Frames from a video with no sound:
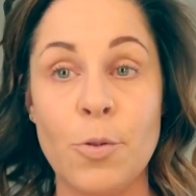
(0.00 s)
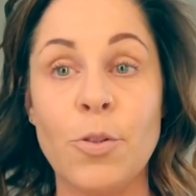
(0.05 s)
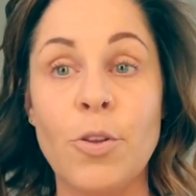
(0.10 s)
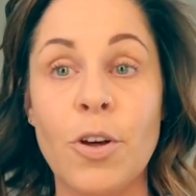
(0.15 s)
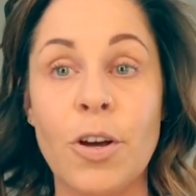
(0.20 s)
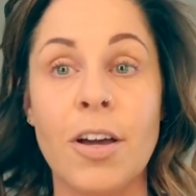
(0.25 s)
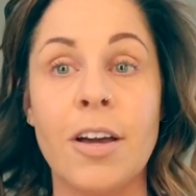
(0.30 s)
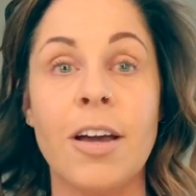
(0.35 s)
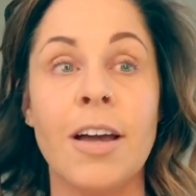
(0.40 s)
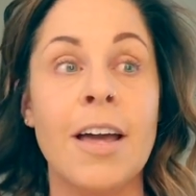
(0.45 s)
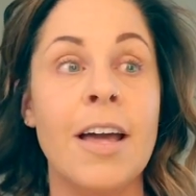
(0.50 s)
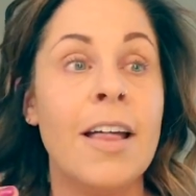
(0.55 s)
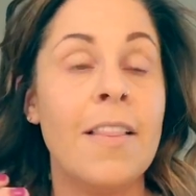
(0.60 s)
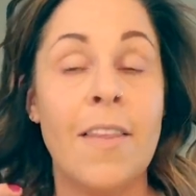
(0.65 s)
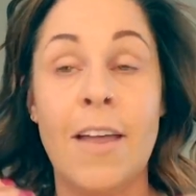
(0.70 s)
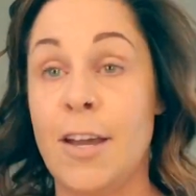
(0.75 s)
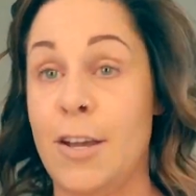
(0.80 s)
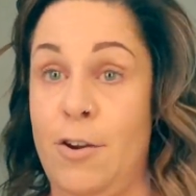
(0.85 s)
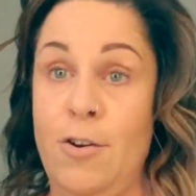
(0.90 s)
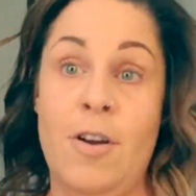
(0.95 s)
look
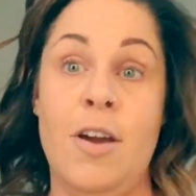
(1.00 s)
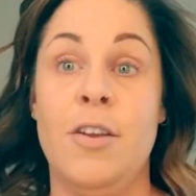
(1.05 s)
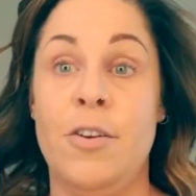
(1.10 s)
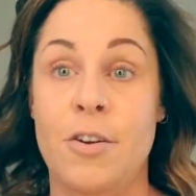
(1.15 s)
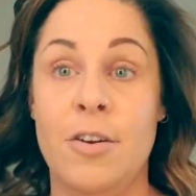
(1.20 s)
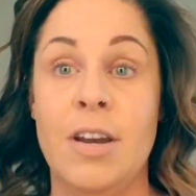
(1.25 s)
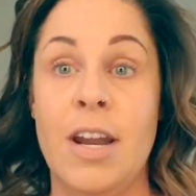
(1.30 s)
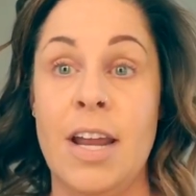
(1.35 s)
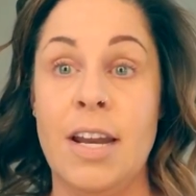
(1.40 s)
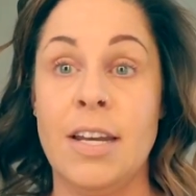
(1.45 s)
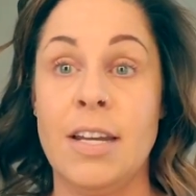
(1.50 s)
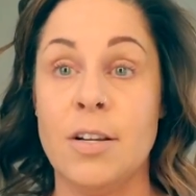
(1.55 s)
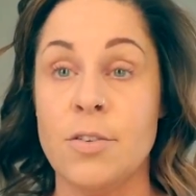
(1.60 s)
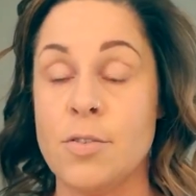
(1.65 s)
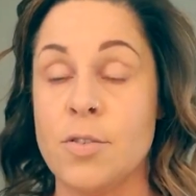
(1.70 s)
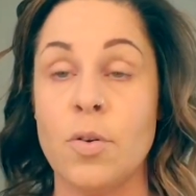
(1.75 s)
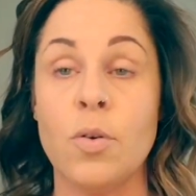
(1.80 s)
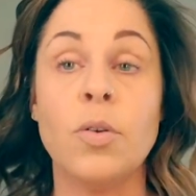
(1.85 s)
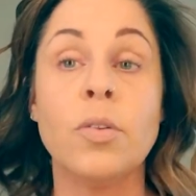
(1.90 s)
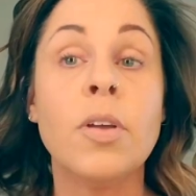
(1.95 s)
like you're one hundred ninety
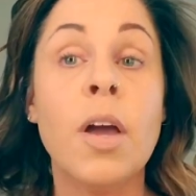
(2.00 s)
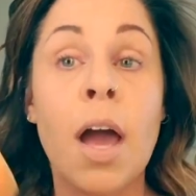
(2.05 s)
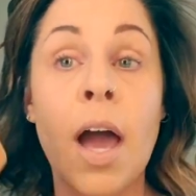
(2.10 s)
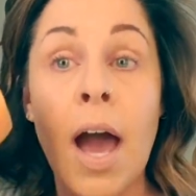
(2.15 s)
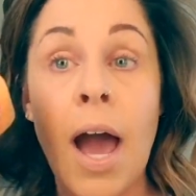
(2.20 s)
years old.